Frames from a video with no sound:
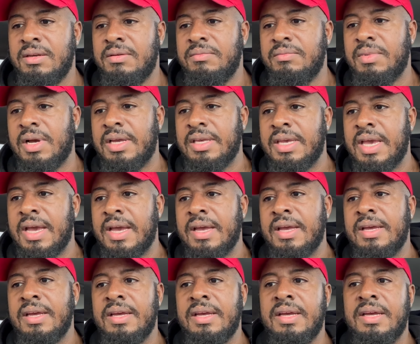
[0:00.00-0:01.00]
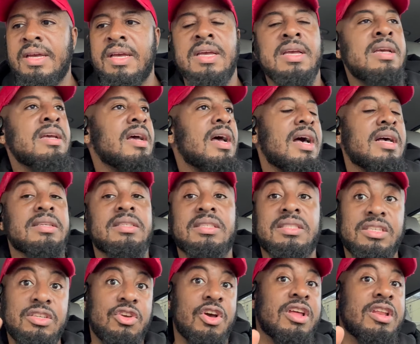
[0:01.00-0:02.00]
But yeah, I'll
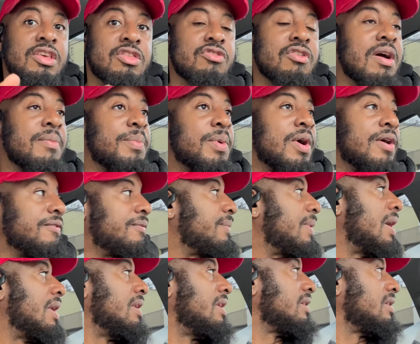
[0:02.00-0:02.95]
see you at the drop off, man.